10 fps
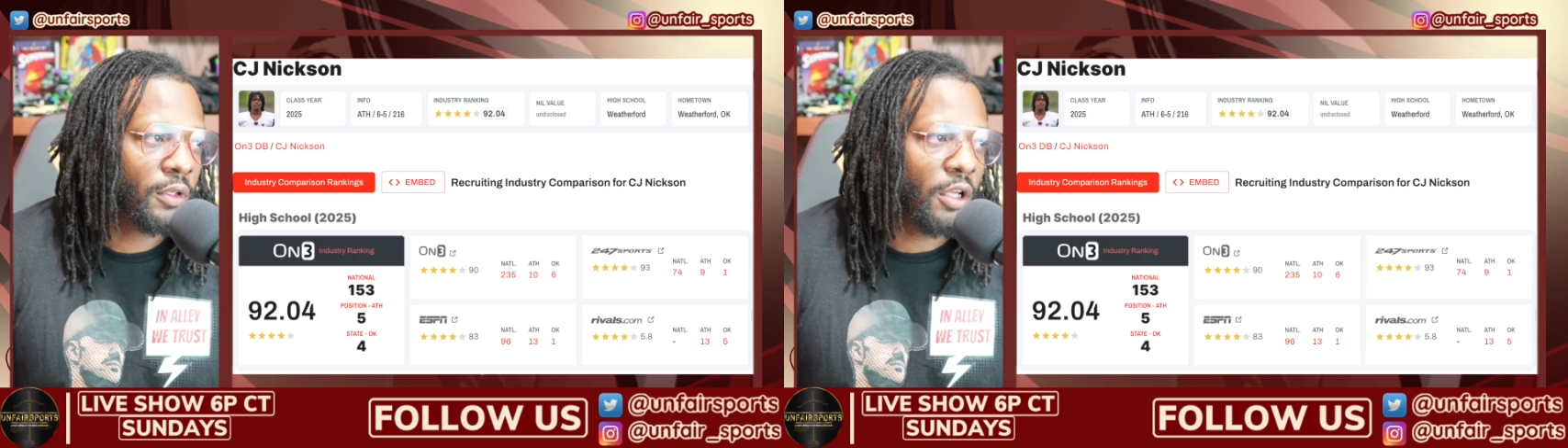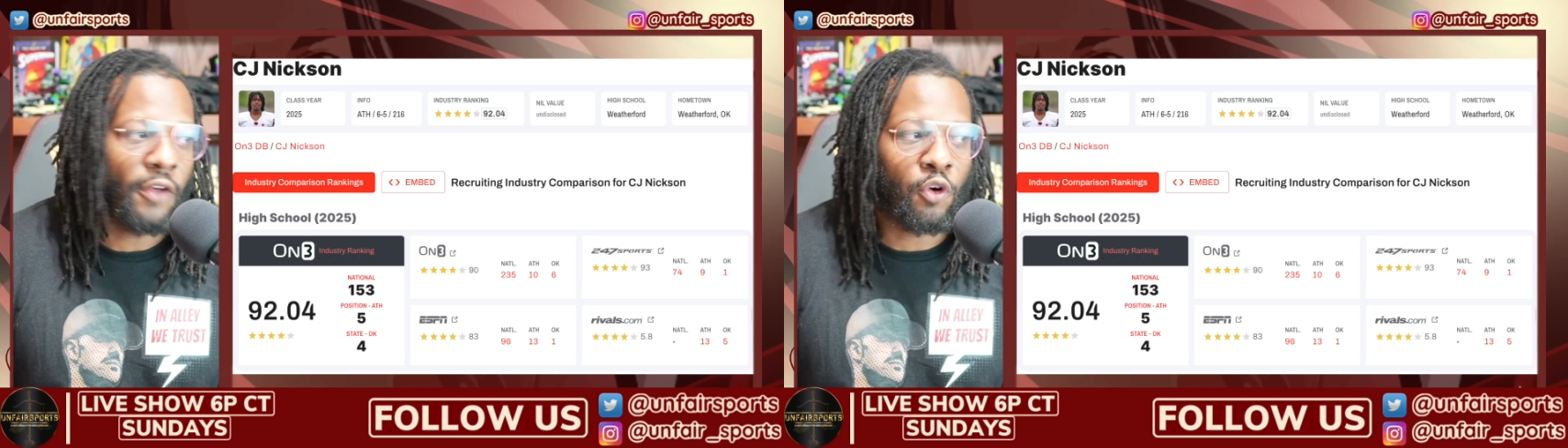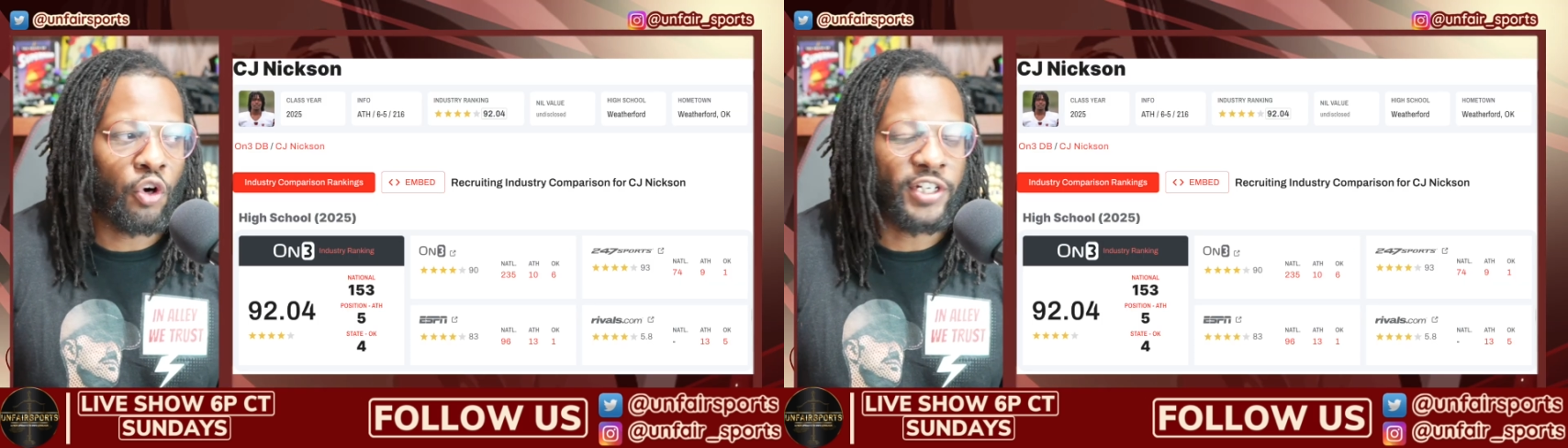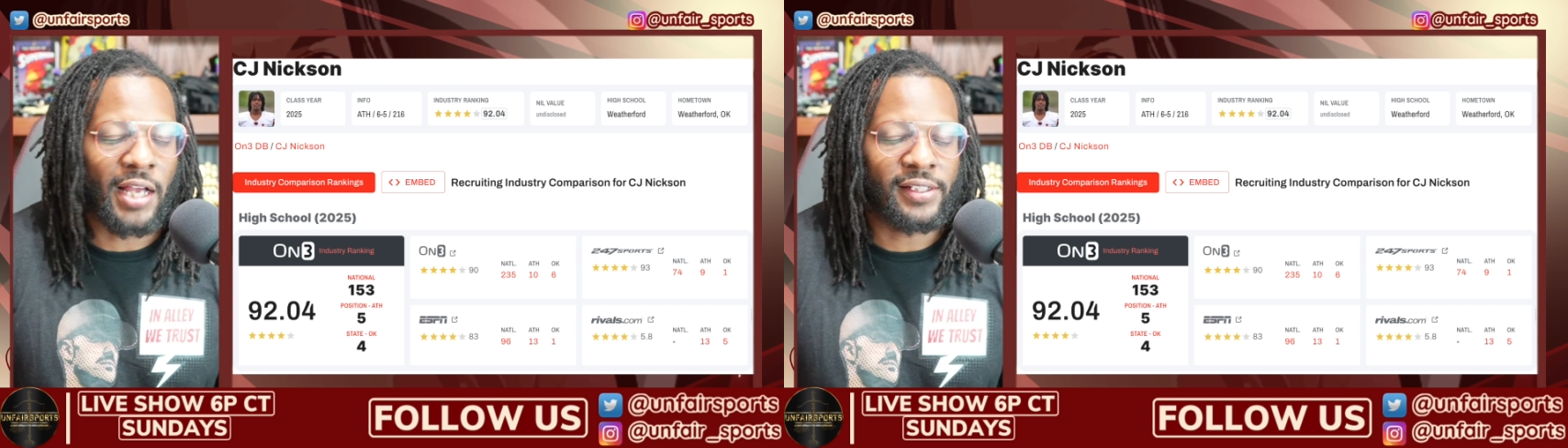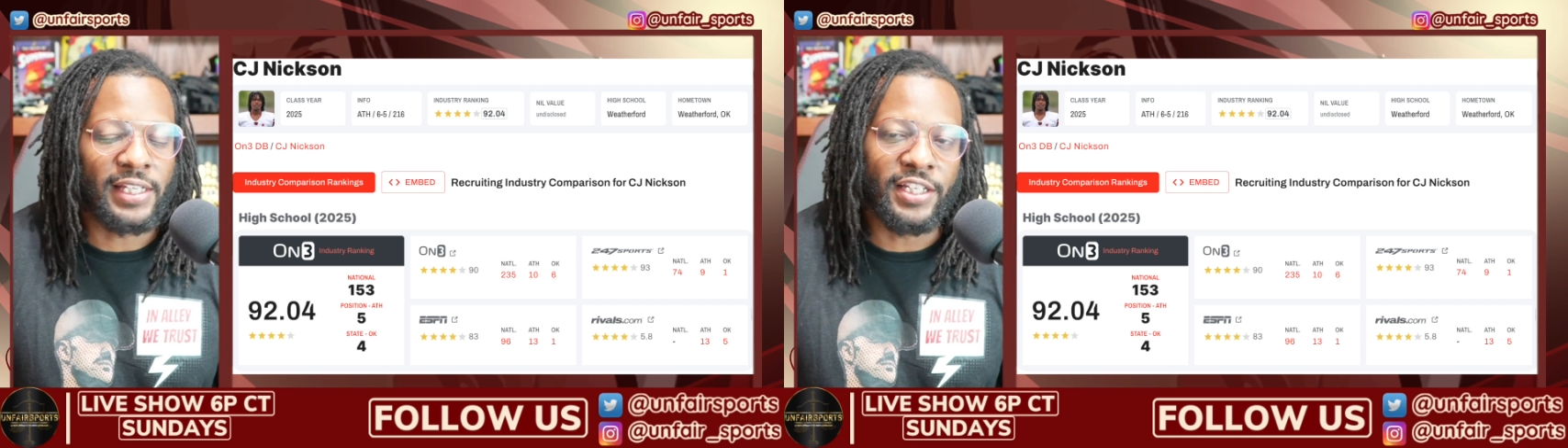Of course, y'all
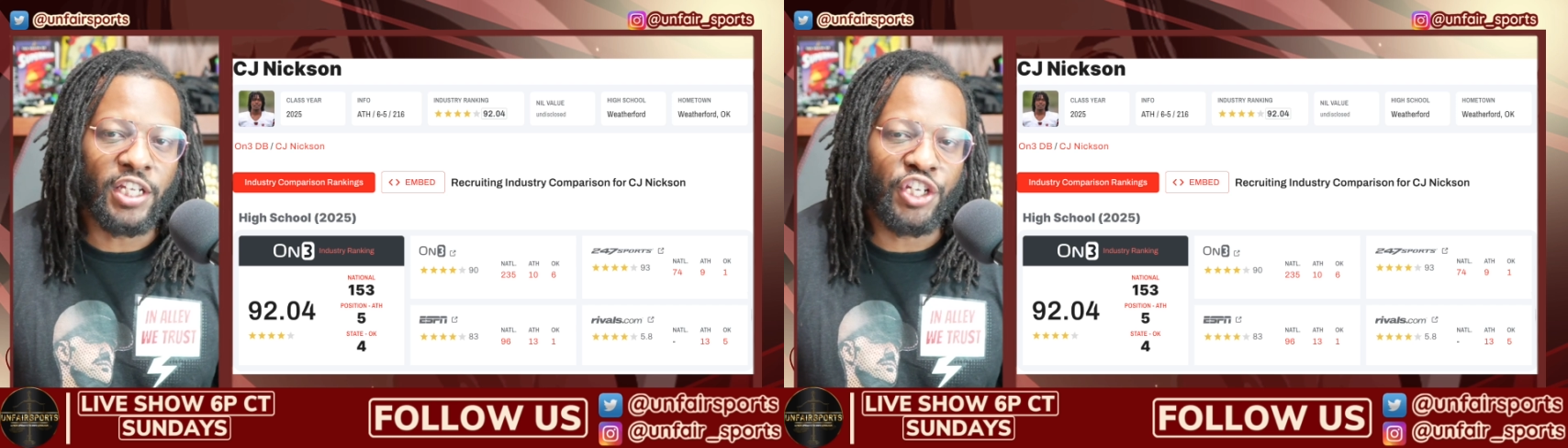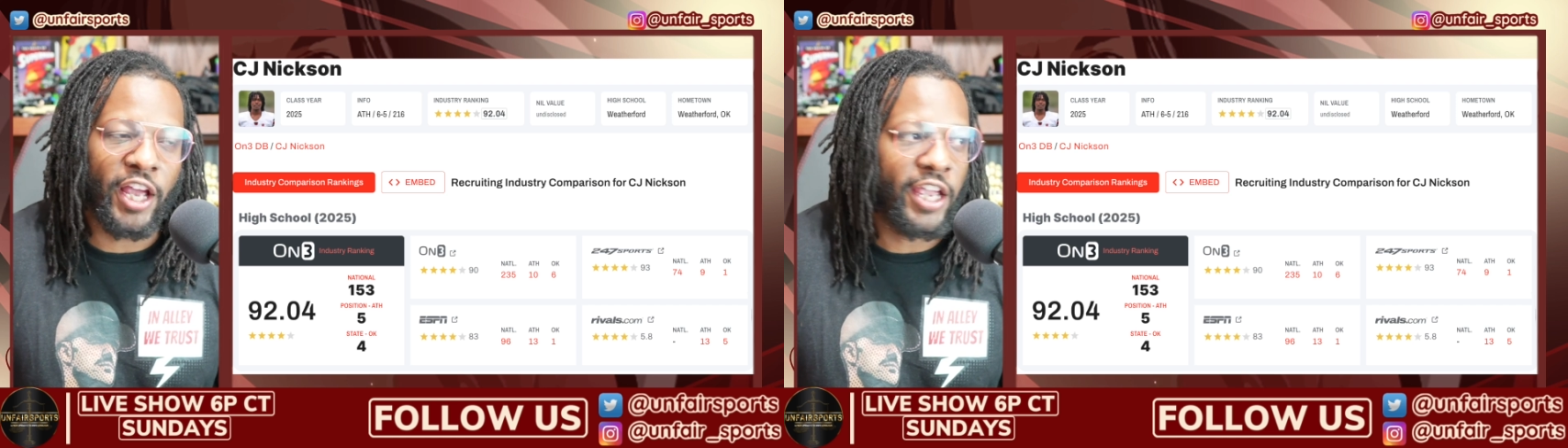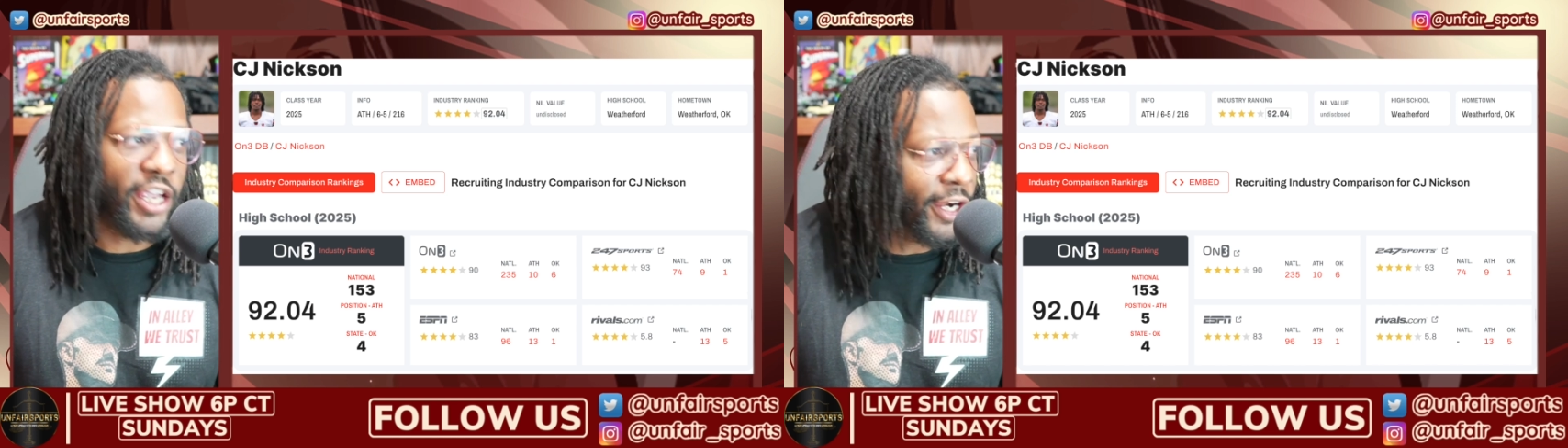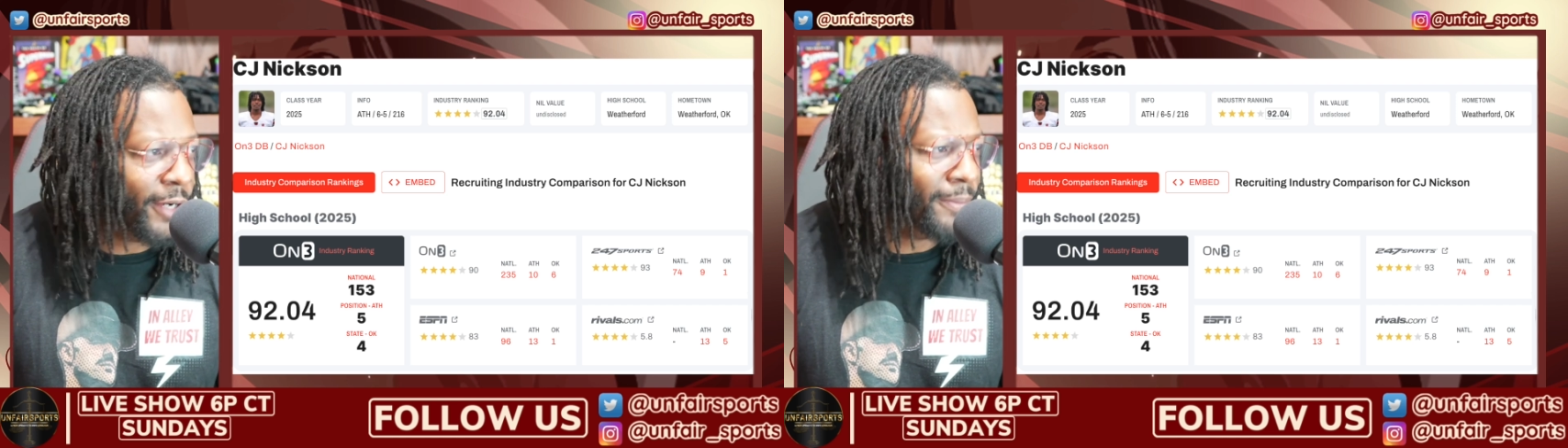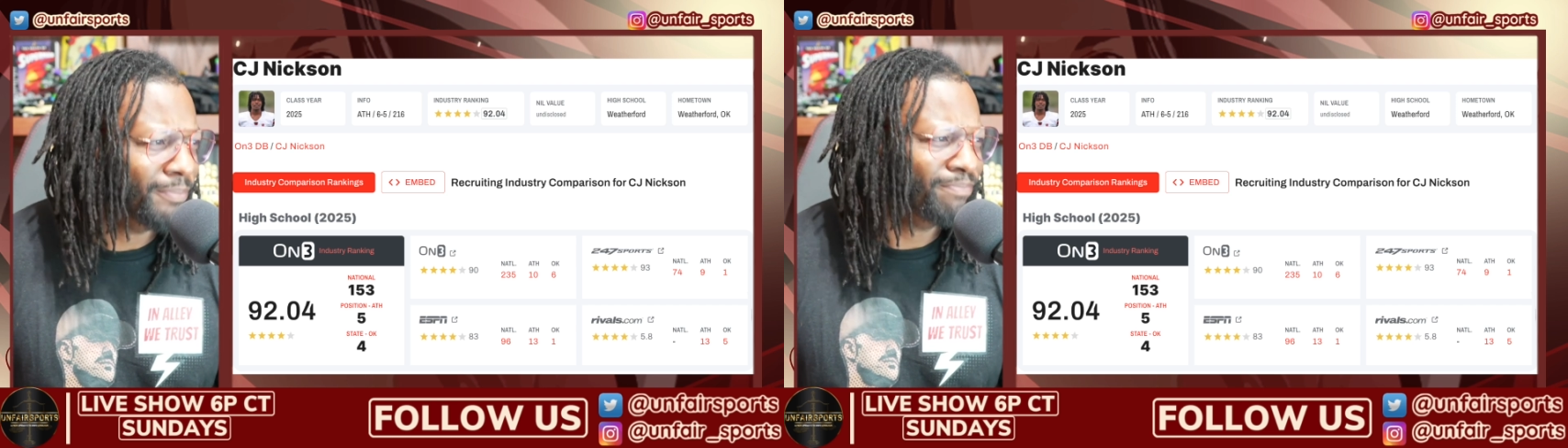see CJ here.